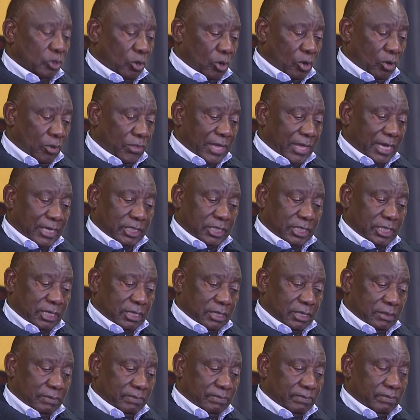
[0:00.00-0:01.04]
to ensure
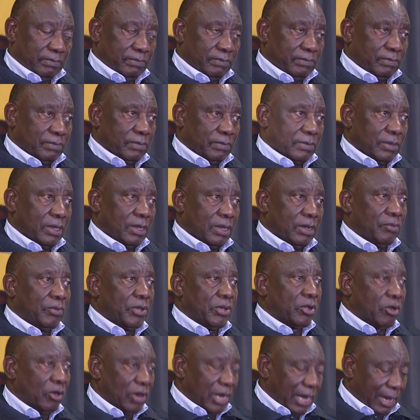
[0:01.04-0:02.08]
that
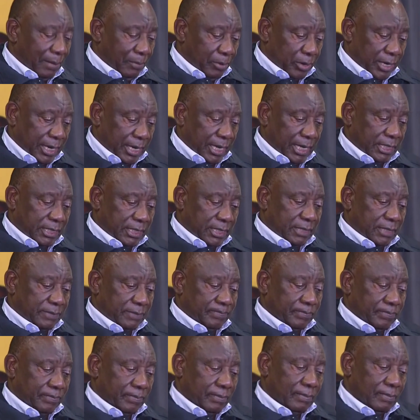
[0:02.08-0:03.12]
we
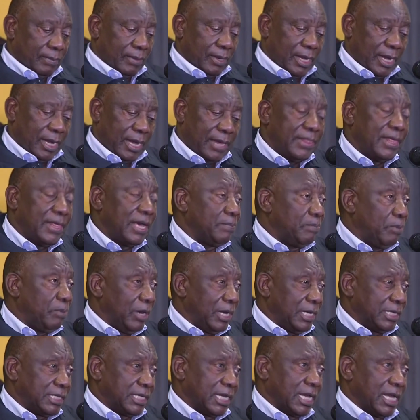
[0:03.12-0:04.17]
collaborate
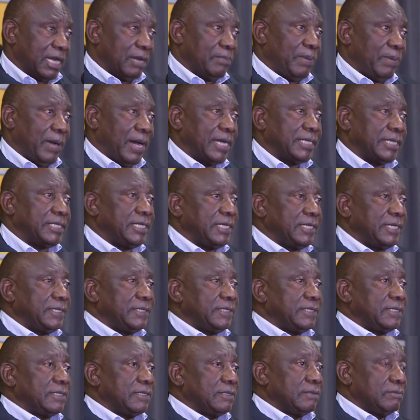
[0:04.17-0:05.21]
and that political
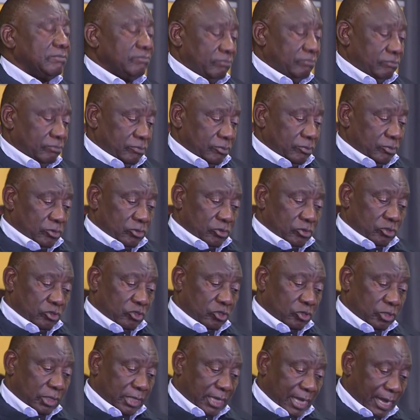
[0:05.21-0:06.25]
parties
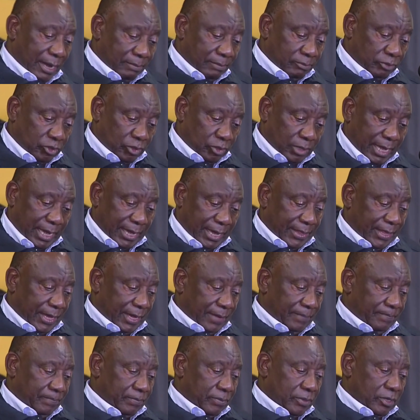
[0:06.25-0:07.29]
should come
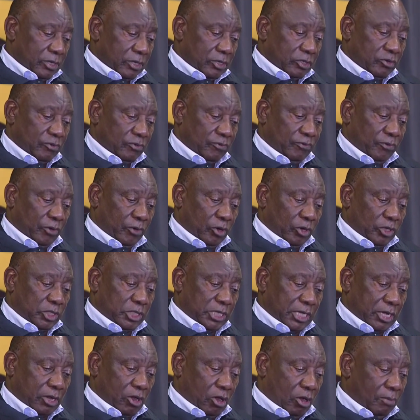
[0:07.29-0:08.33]
together to
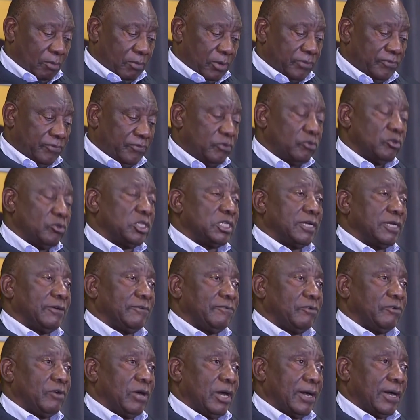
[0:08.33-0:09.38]
forge a common
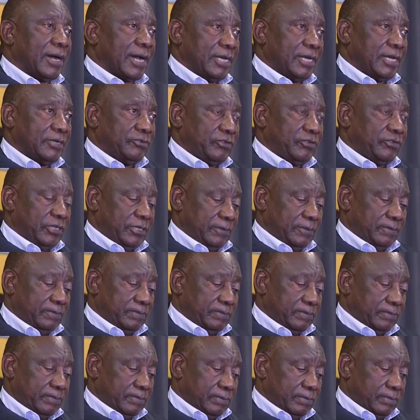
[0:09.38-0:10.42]
future for our
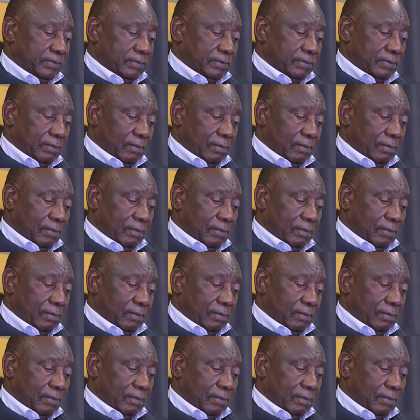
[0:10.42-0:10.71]
country.